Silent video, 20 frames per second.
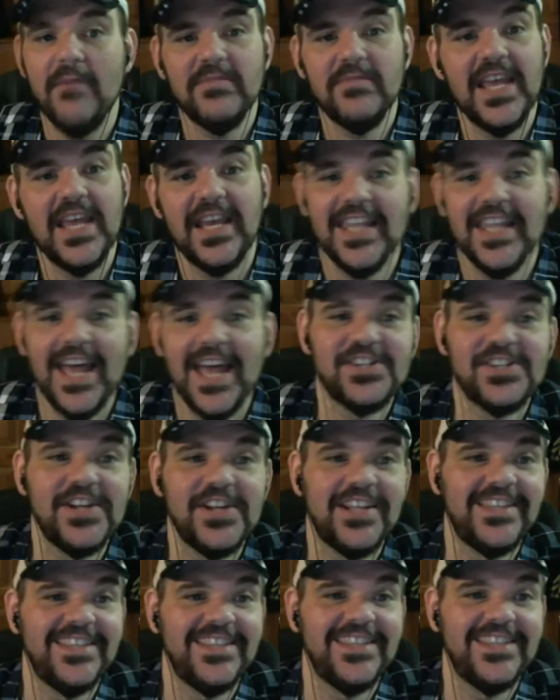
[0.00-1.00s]
taking that
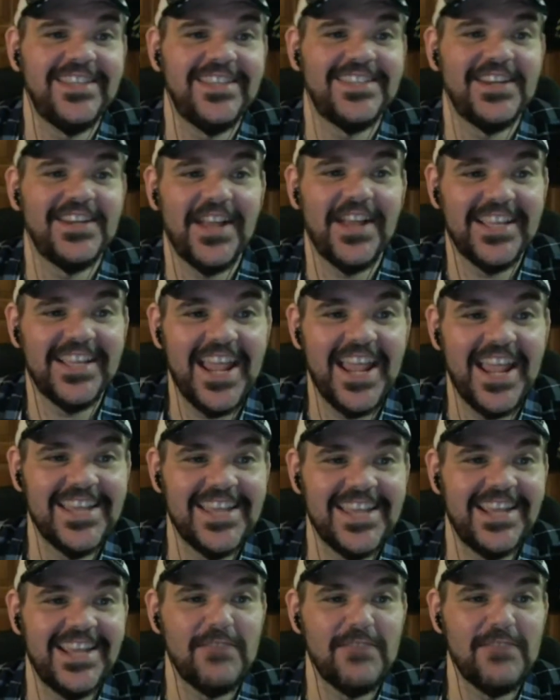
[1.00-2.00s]
shit until I can't
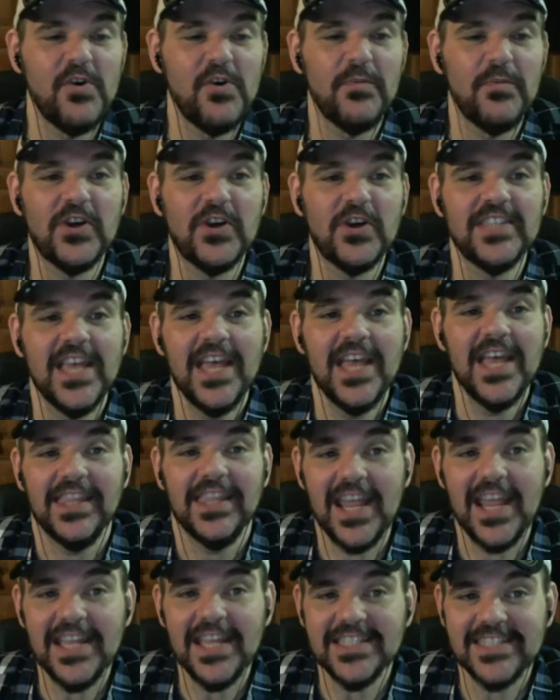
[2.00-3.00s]
take it anymore because
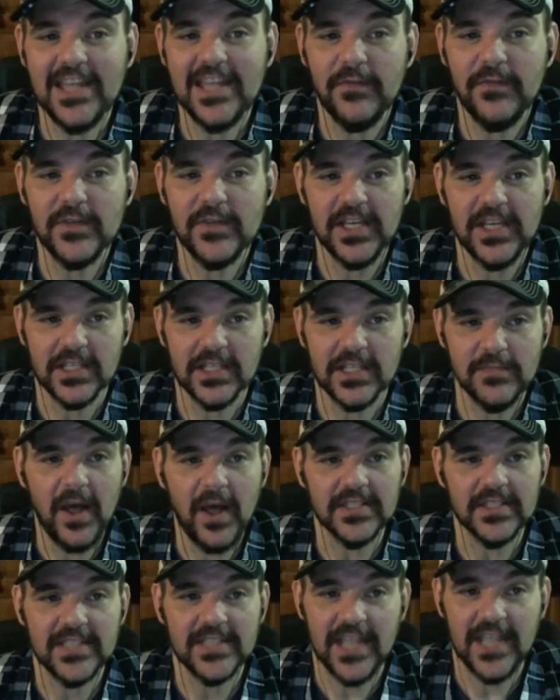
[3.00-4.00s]
they had said for 6 months,